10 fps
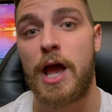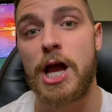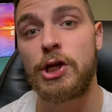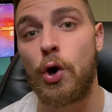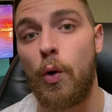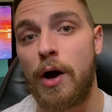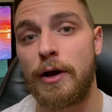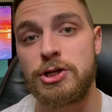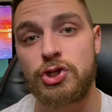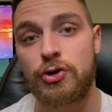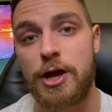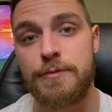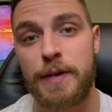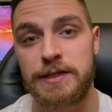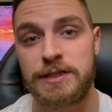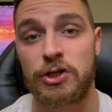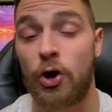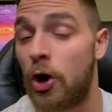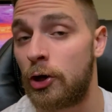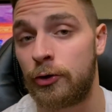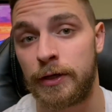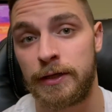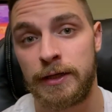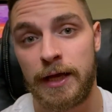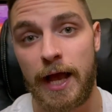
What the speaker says: and go out and try your best to conquer it.